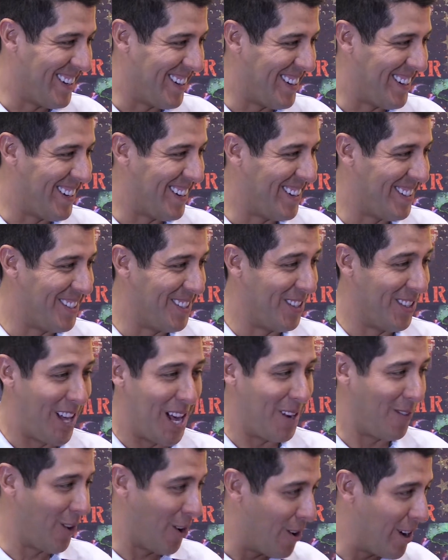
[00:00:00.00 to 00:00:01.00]
uh, a
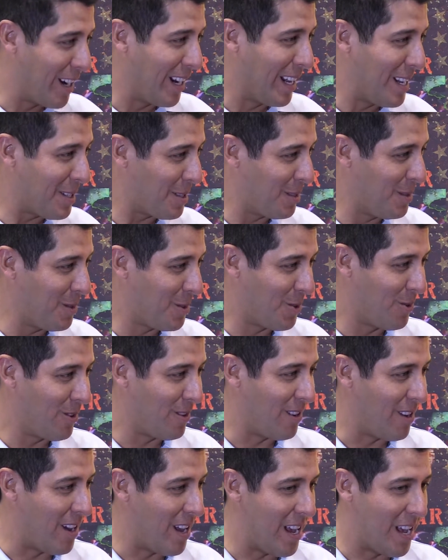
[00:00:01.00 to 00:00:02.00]
lot of learning lessons,
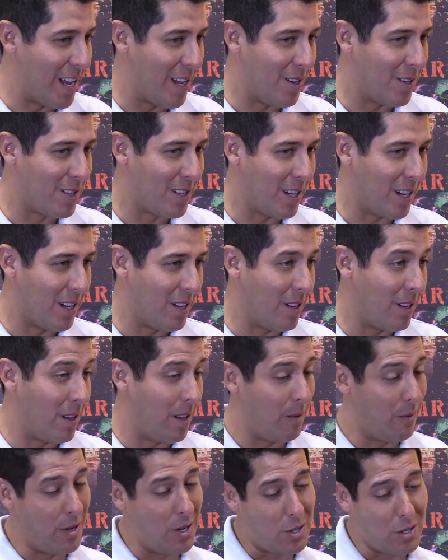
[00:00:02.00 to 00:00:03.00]
and uh,
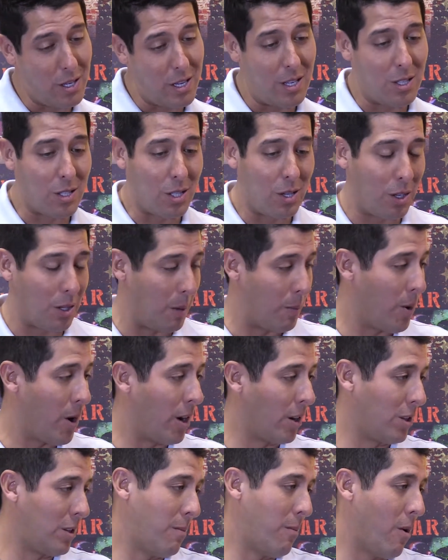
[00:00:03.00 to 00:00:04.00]
eventually took the
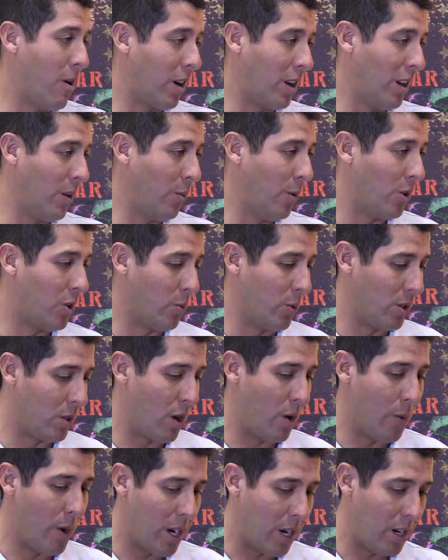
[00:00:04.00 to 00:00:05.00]
product to market, which was
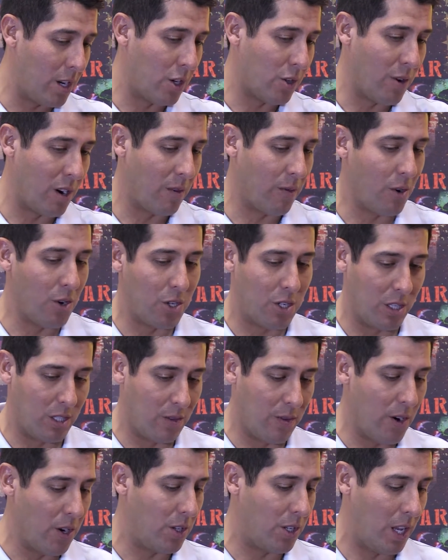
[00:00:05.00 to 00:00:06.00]
our ready to drink
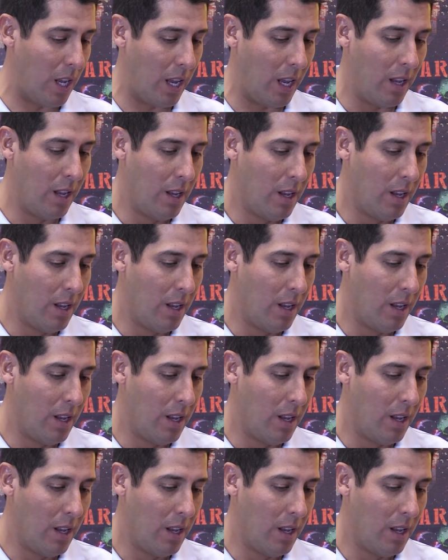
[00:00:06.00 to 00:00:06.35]
versions of our tea